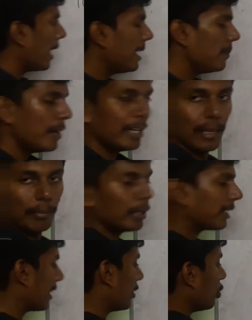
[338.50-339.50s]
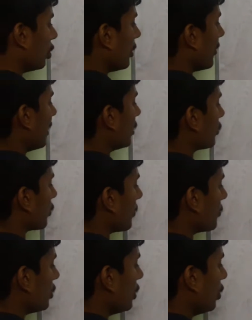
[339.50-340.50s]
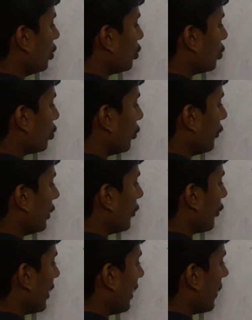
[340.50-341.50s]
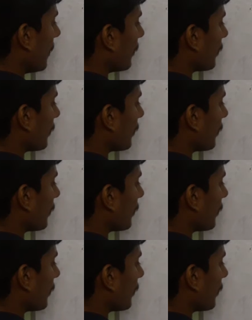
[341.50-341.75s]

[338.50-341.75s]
8-bit number can hold the values from 0 to 255.